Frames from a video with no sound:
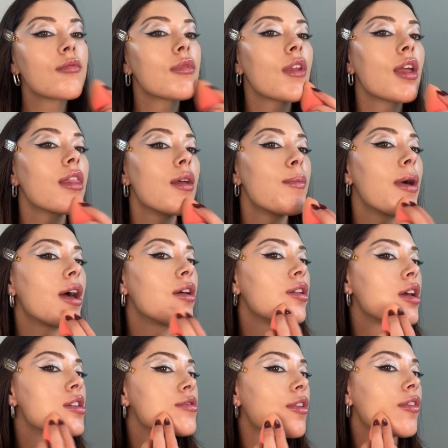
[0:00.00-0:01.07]
the
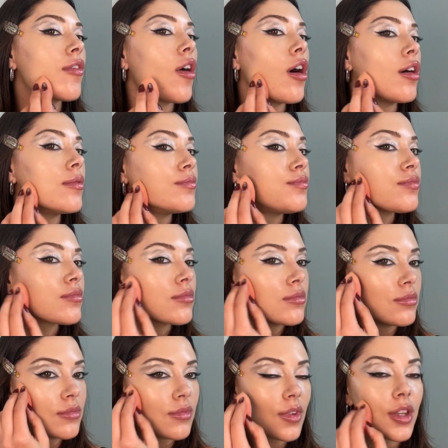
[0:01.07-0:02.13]
paleness for fall.
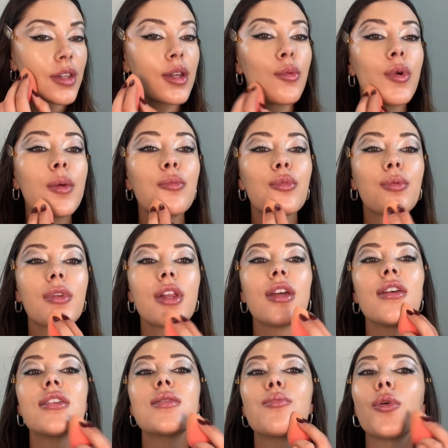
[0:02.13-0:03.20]
Can we
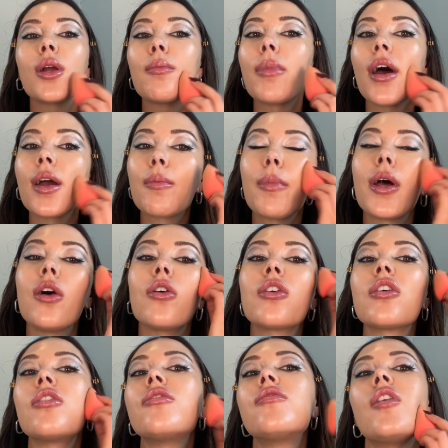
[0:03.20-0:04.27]
please bring back Pale
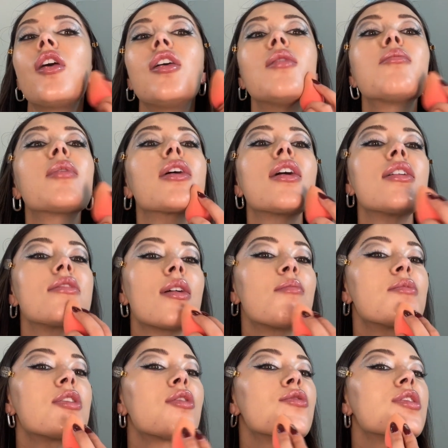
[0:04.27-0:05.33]
Girl Fall? Because I'm
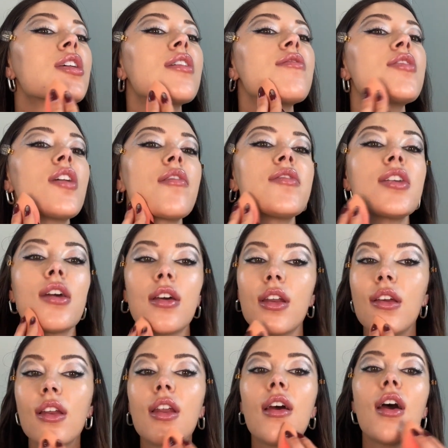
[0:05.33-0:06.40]
so sick of
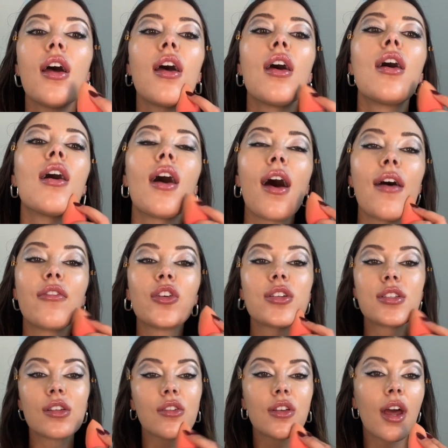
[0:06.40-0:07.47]
self-tanning every
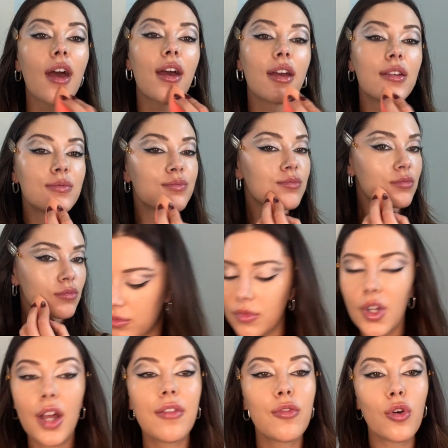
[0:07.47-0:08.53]
single day.
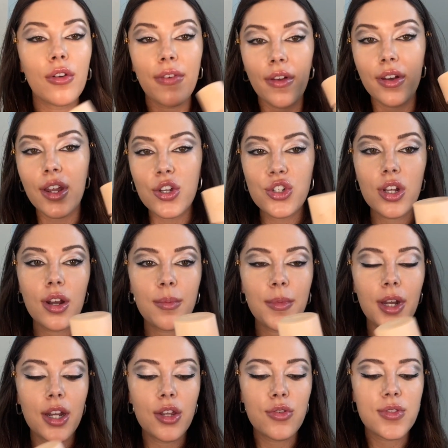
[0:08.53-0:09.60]
For foundation, I'm
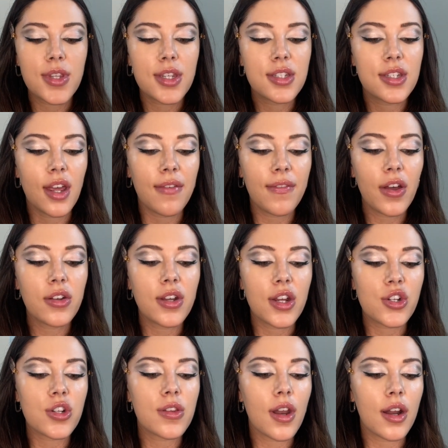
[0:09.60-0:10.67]
gonna use the same
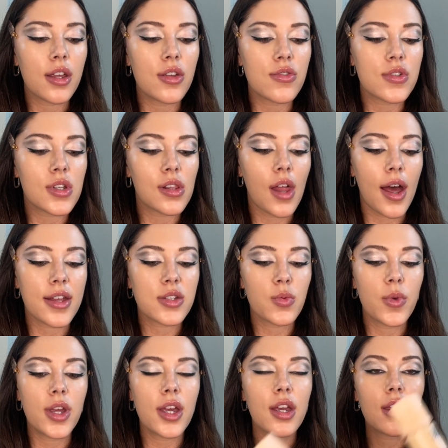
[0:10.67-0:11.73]
foundation that I used last
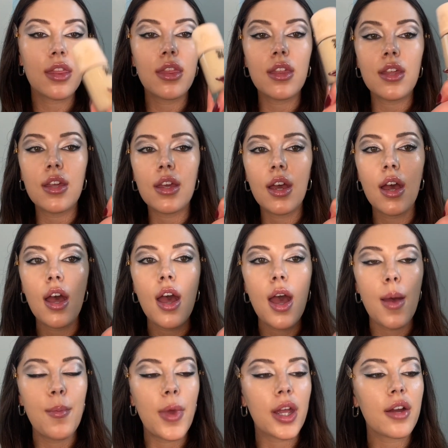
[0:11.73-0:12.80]
week, the
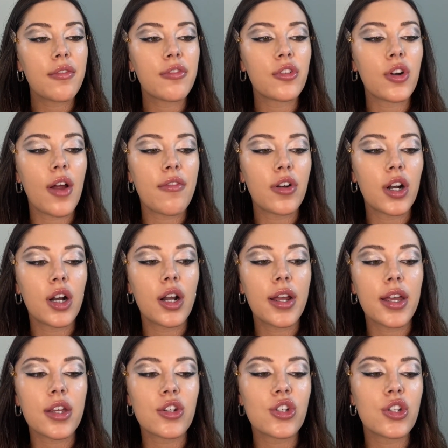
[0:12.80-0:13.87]
Makeup Forever
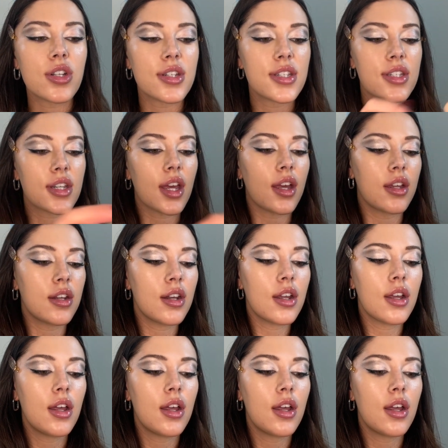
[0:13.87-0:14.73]
HD Skin